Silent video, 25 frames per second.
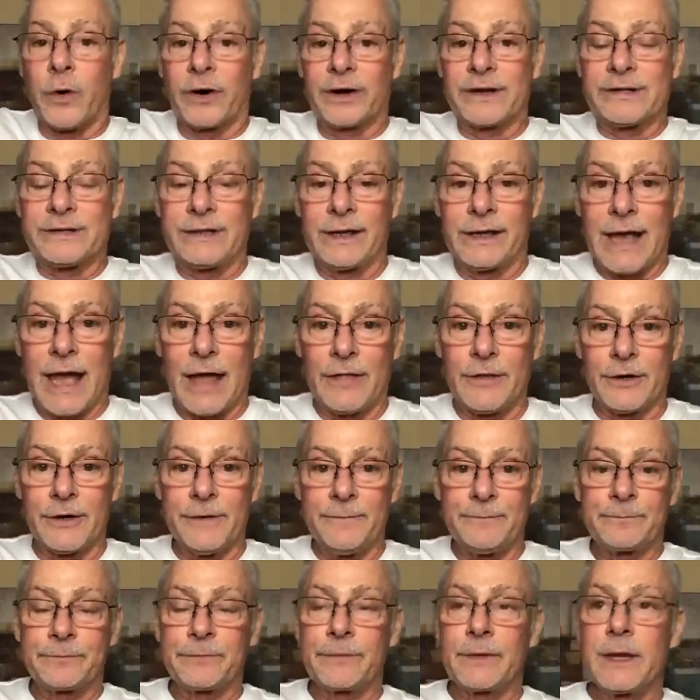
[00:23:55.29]
It all
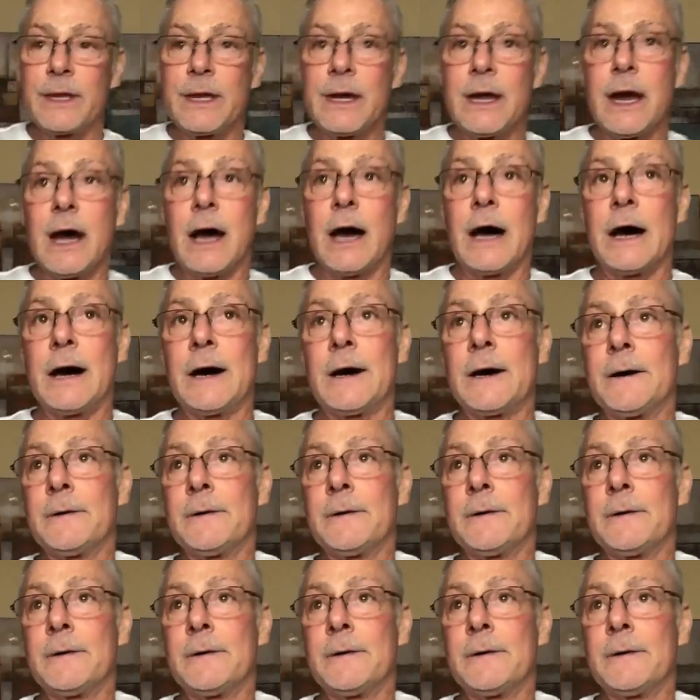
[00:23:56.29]
works together